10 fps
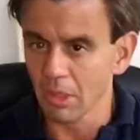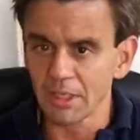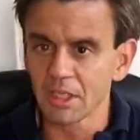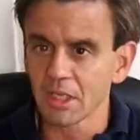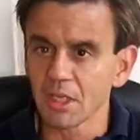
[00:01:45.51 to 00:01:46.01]

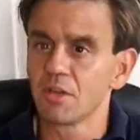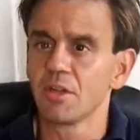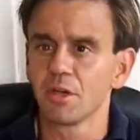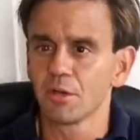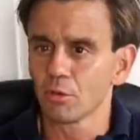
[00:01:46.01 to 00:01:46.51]
liking
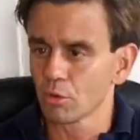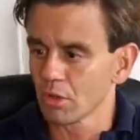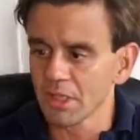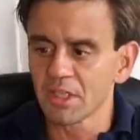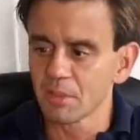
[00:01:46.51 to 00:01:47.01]
India or
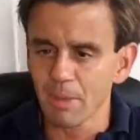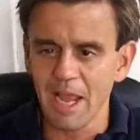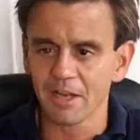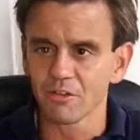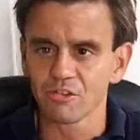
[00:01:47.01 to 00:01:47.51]
liking
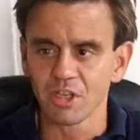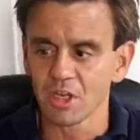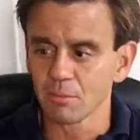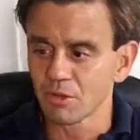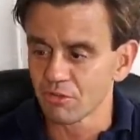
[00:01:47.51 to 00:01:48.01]

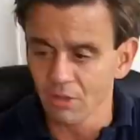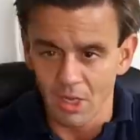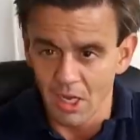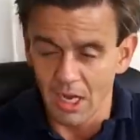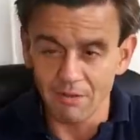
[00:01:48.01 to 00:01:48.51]
Pakistan because
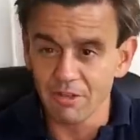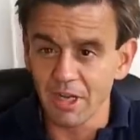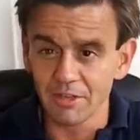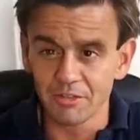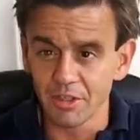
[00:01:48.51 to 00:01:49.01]
I've
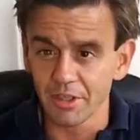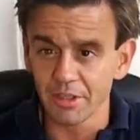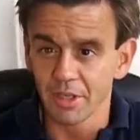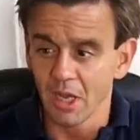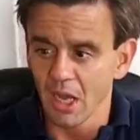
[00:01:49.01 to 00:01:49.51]
got
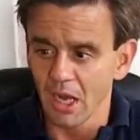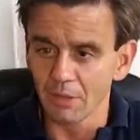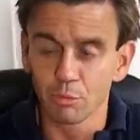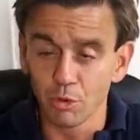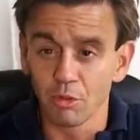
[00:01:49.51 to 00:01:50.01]

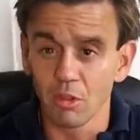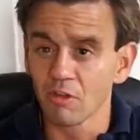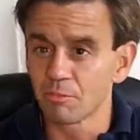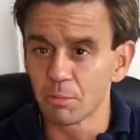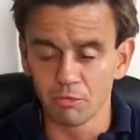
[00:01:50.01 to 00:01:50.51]
I really
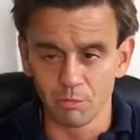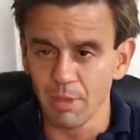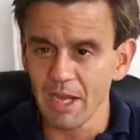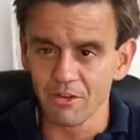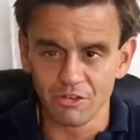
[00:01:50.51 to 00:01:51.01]
love people from
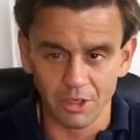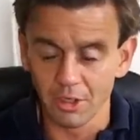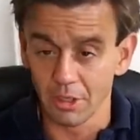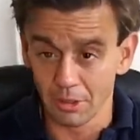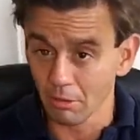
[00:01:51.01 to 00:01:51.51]
Pakistan
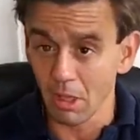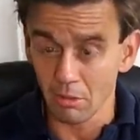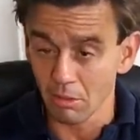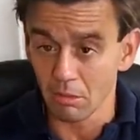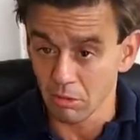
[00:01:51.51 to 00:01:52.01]
and
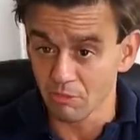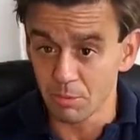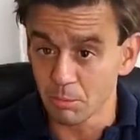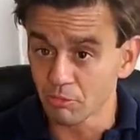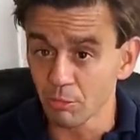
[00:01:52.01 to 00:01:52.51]
I, I,
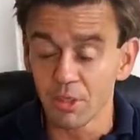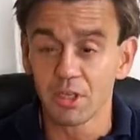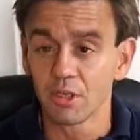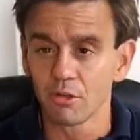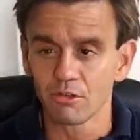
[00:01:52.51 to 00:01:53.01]
love people from
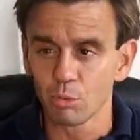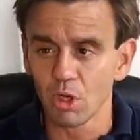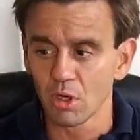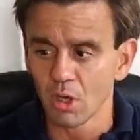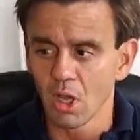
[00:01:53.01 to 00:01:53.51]
India as
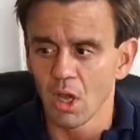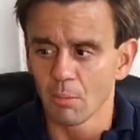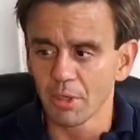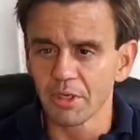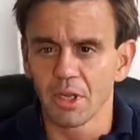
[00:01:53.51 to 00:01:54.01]
well.
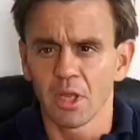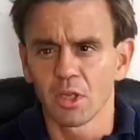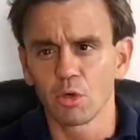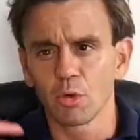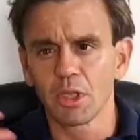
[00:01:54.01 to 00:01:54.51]
But
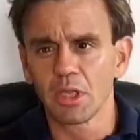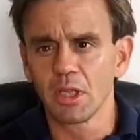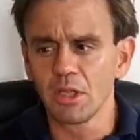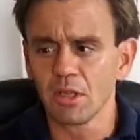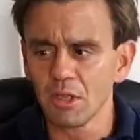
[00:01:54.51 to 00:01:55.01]
you know,
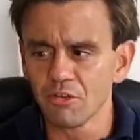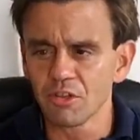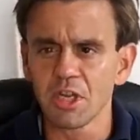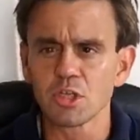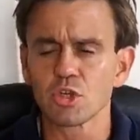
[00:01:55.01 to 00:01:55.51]

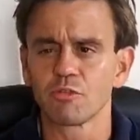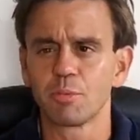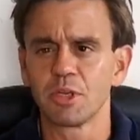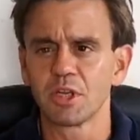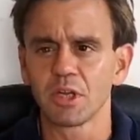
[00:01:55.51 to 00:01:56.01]
his nature
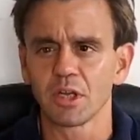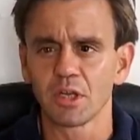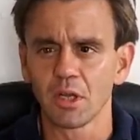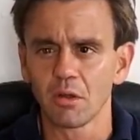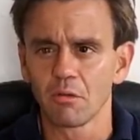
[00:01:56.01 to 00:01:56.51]
of being
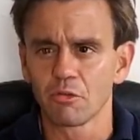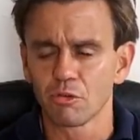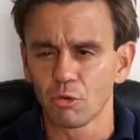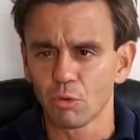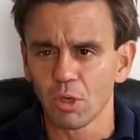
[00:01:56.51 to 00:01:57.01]
uh,
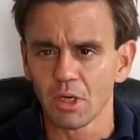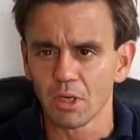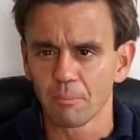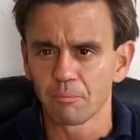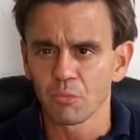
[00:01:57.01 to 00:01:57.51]
so
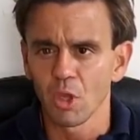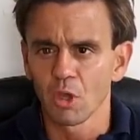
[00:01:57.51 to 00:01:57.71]
uh,